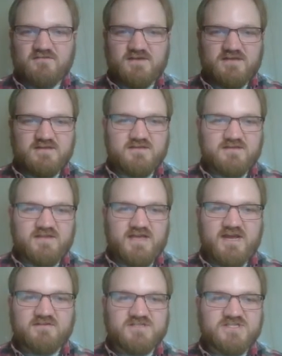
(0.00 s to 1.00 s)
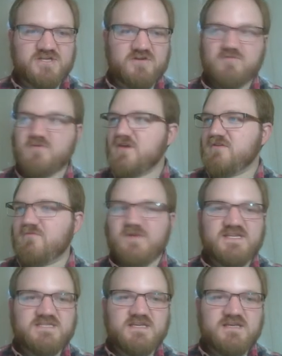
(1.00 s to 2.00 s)
with the layout. So
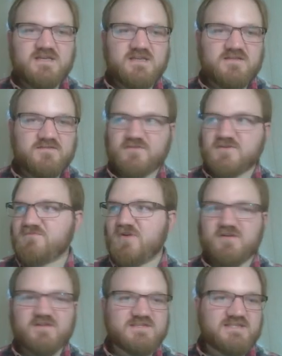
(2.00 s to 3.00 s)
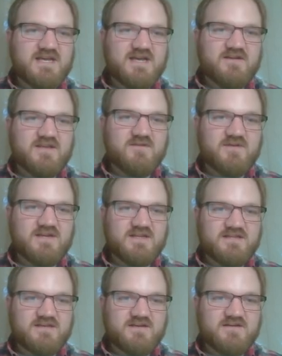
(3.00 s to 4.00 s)
we did the first part of this layout here. We
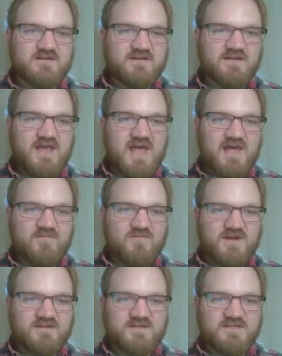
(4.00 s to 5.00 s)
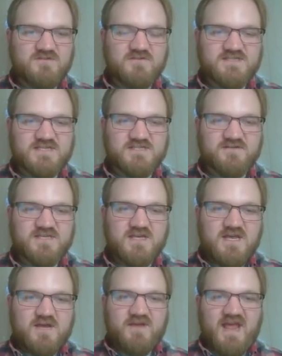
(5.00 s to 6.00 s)
did the cap, we did the 2 resistors.
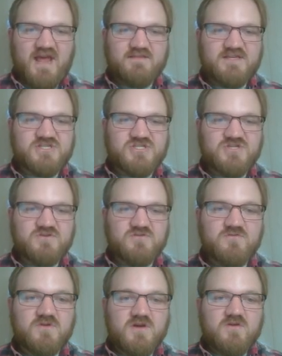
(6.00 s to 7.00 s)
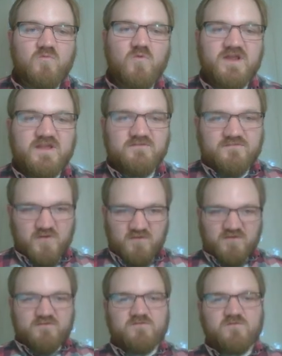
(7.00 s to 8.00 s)
I'm going to add these 2
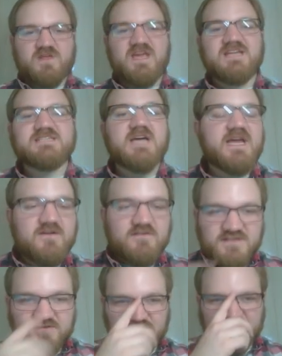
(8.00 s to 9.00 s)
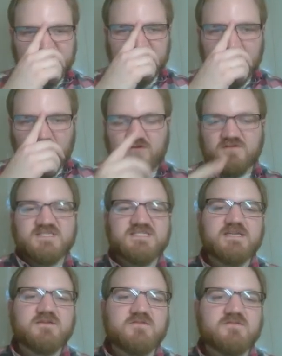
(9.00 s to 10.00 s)
1N4148 diodes. Those are small
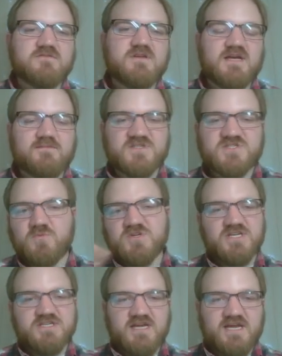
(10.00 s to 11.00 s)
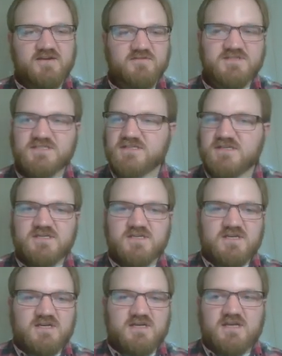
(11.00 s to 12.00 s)
signal switching diodes.
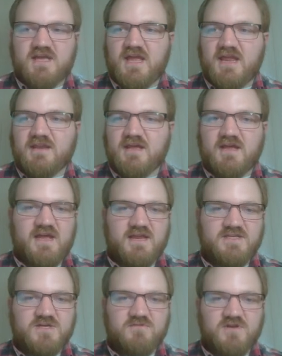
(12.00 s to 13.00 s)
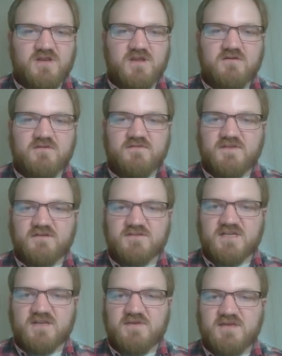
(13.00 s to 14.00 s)
And I don't know if there's
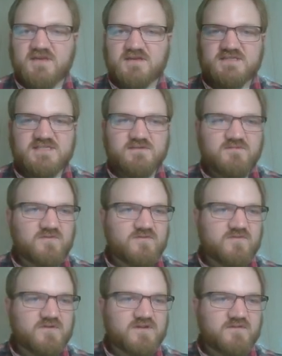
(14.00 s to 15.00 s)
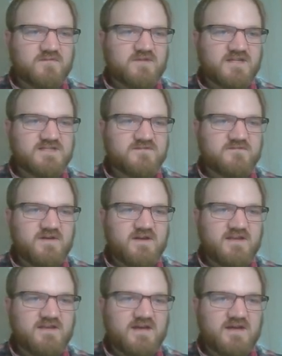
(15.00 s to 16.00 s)
going to be a symbol for them. Let's
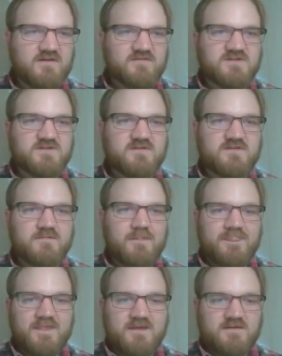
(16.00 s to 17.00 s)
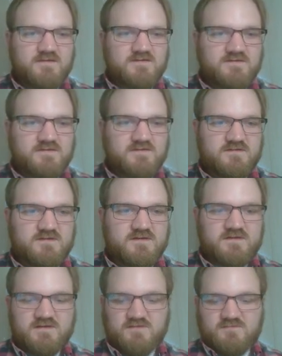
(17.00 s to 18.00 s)
find out.
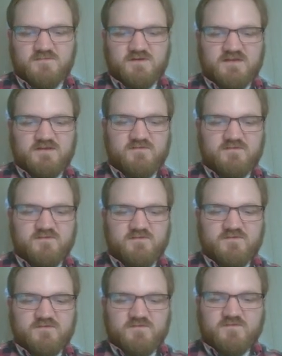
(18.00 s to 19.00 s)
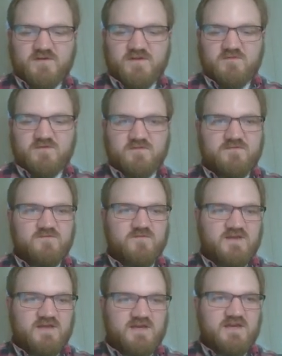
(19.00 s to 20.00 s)

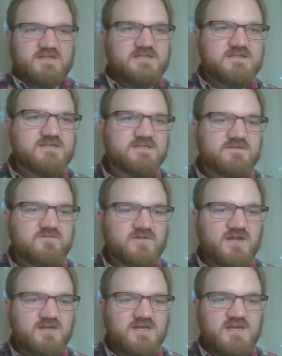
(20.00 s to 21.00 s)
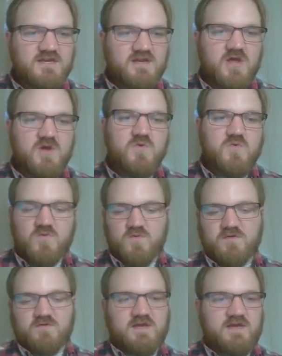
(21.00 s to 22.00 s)
1N4148. If we're lucky?
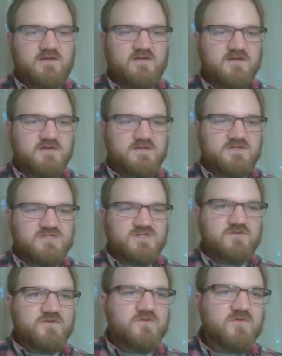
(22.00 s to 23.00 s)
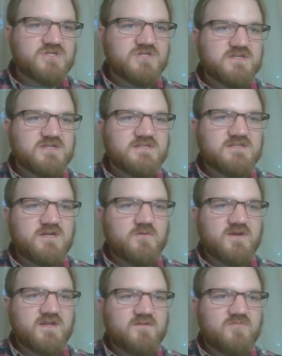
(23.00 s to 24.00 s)
No. Okay. So the question is, are
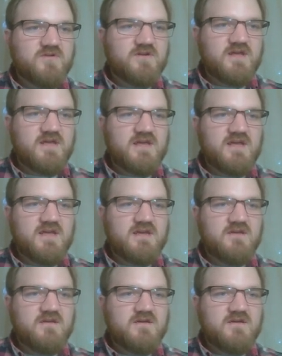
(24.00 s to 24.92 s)
we going to put a